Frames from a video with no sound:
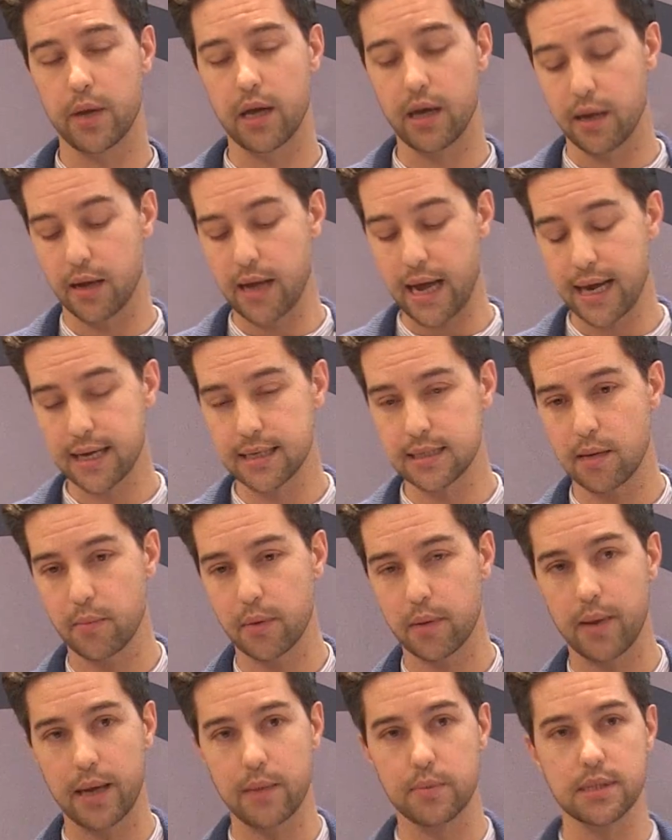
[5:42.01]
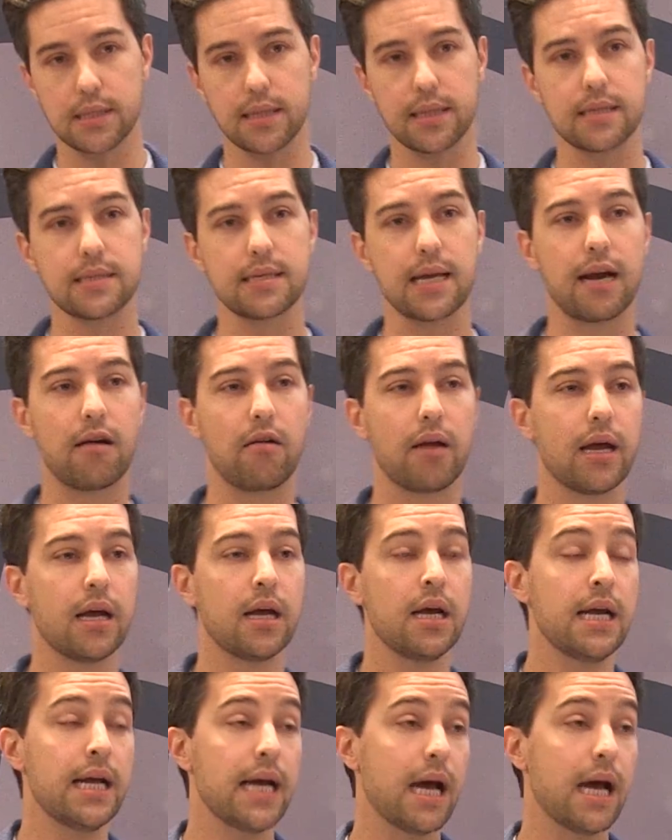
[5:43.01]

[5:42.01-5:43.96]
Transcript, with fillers: uh, academic papers in this area,